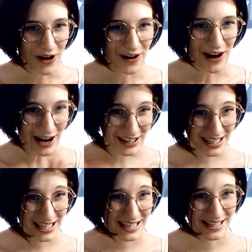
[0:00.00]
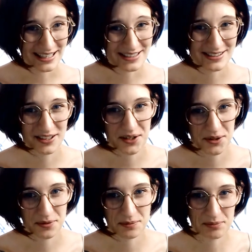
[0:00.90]
Okay,
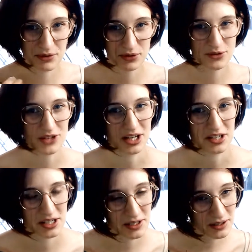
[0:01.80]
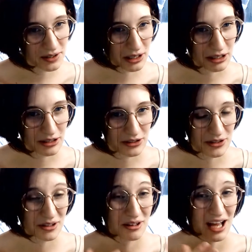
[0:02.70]
so before starting,
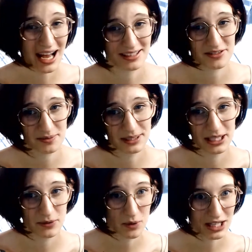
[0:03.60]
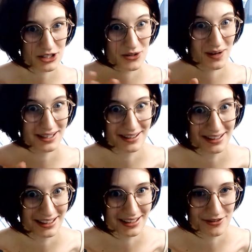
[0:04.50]
you'll ask me what do I
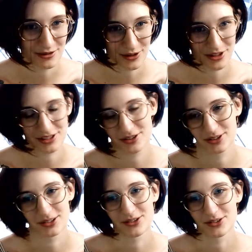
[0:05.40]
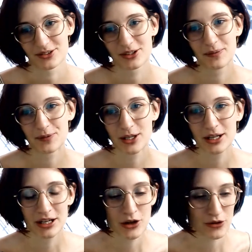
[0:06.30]
need for these courses.
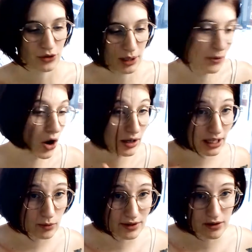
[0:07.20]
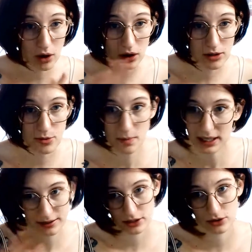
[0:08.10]
So I'm okay with all the
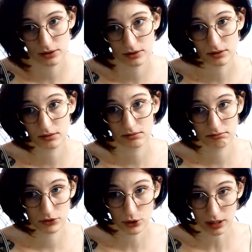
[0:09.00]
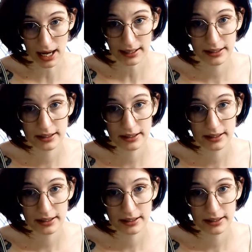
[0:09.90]
material you like.